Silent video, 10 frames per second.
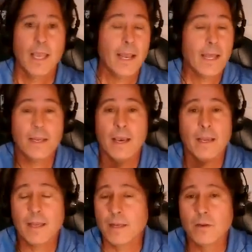And
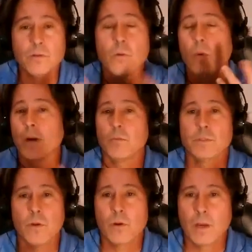I don't know where it
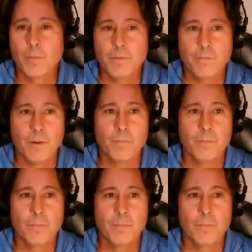was all coming from,